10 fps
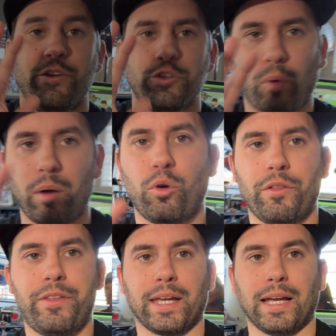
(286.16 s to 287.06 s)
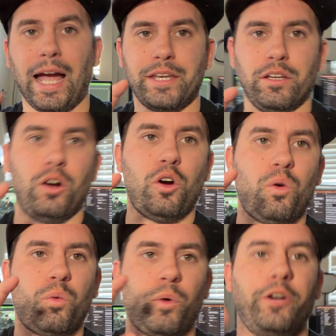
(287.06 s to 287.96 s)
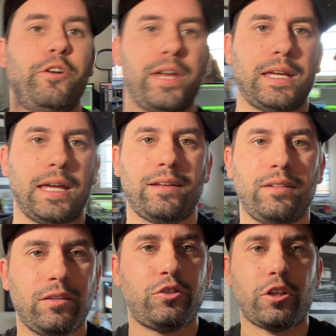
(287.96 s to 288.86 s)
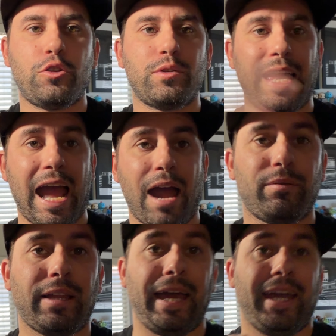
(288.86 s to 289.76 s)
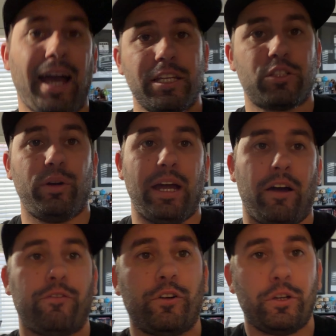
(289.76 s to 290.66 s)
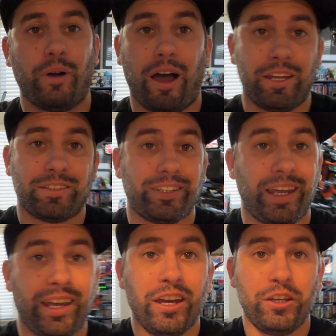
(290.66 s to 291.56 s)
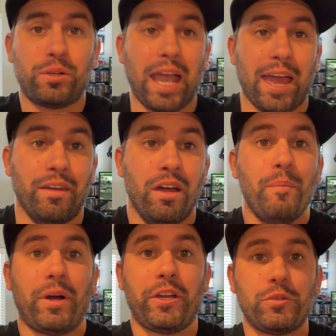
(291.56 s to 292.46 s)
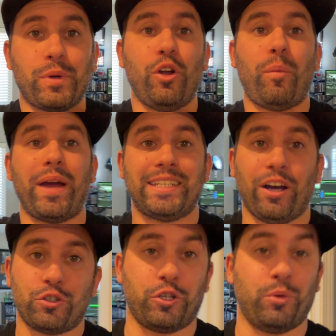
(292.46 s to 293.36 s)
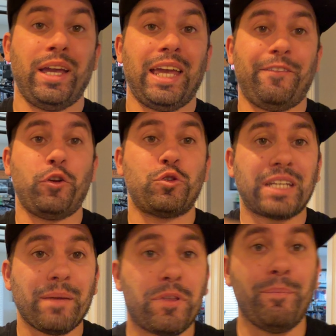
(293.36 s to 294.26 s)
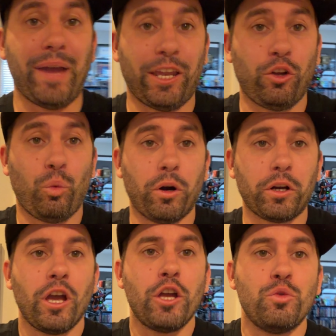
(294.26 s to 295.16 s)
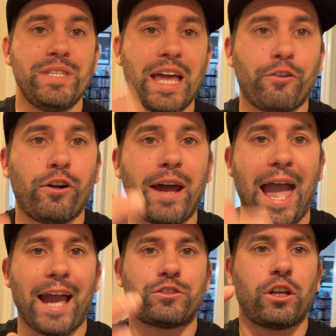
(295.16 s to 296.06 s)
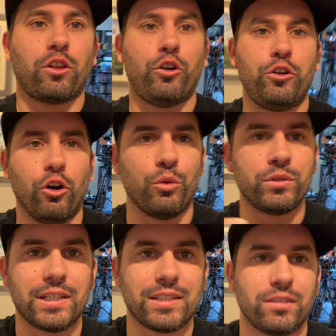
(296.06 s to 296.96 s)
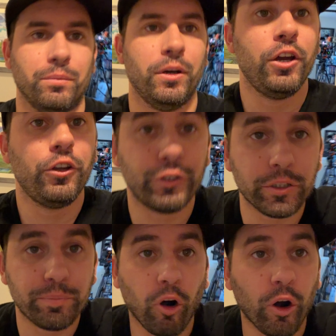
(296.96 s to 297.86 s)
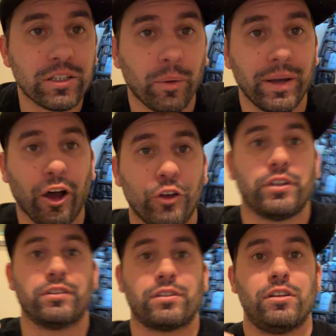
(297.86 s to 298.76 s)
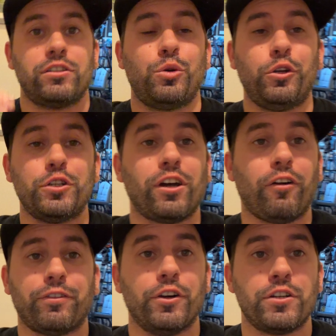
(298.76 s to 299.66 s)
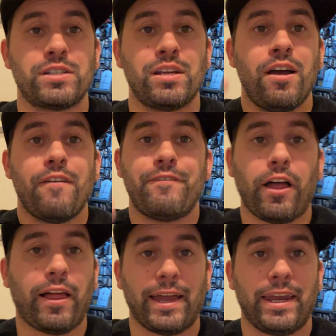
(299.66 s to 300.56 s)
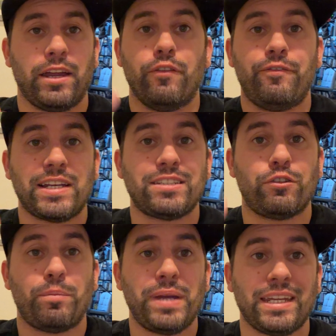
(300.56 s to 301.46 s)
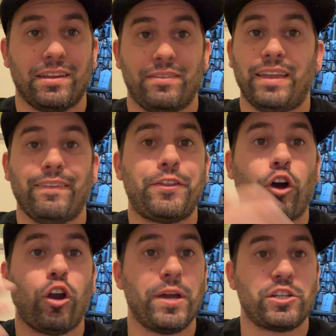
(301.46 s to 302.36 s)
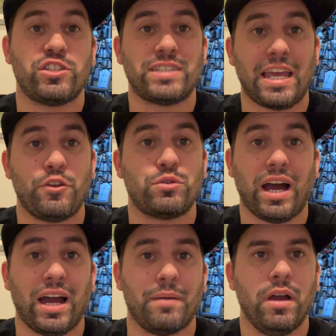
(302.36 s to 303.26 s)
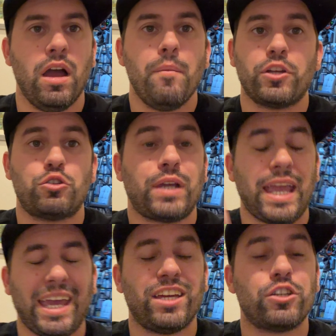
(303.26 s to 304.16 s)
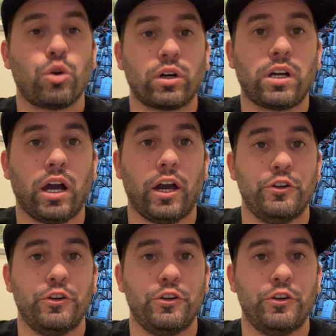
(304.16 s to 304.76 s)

and there's one more thing. I know what you're thinking. Just use an app. Let AI sort it out for you. Honestly, you can. But here's what nobody tells you. If you skip the manual work, you never actually learn your own system. You're just borrowing someone else's. Do it yourself first. fail at it, fix it, repeat it. Then let the automation save you time, because you can't shortcut